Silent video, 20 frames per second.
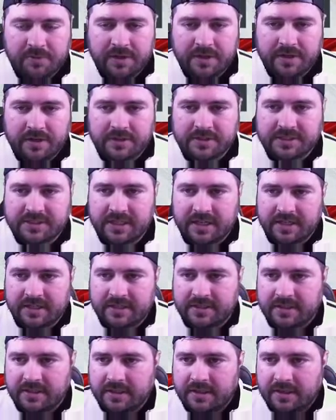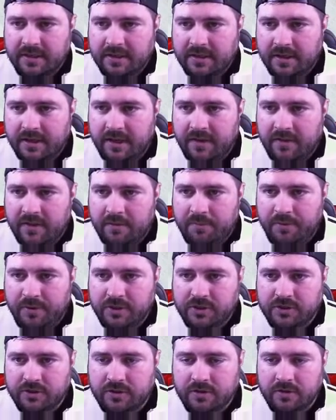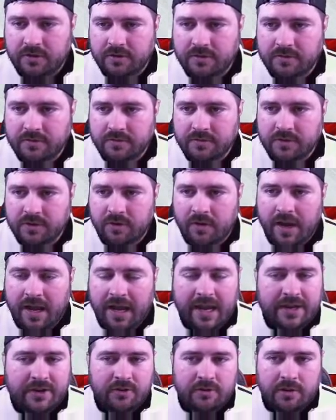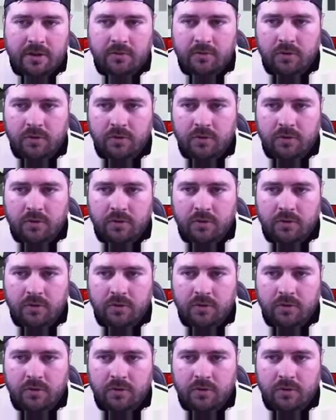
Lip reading: player set, and then put your high and your low